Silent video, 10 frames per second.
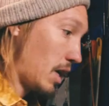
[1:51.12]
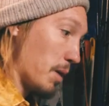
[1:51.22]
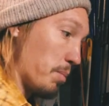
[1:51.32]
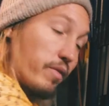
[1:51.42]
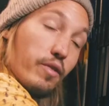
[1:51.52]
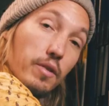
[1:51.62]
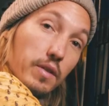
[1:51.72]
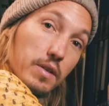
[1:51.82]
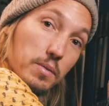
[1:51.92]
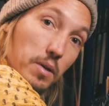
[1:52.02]
prefer
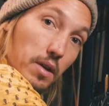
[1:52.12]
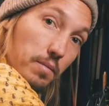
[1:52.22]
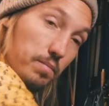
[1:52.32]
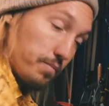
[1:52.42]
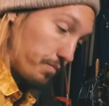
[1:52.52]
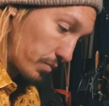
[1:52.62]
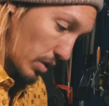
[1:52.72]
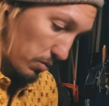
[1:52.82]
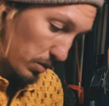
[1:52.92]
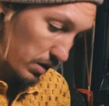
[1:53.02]
this one,
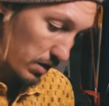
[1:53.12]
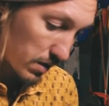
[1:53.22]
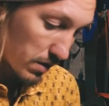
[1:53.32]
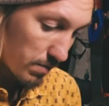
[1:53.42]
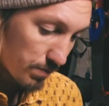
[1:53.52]
which is...